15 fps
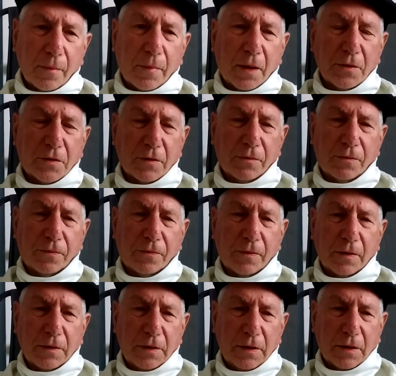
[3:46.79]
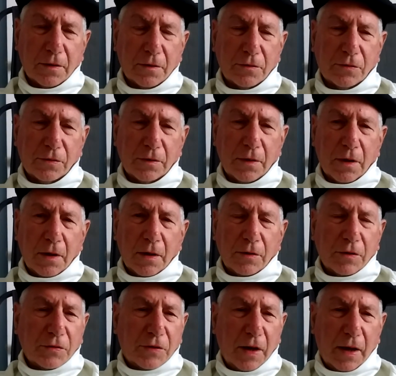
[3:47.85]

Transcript: bunch of years, just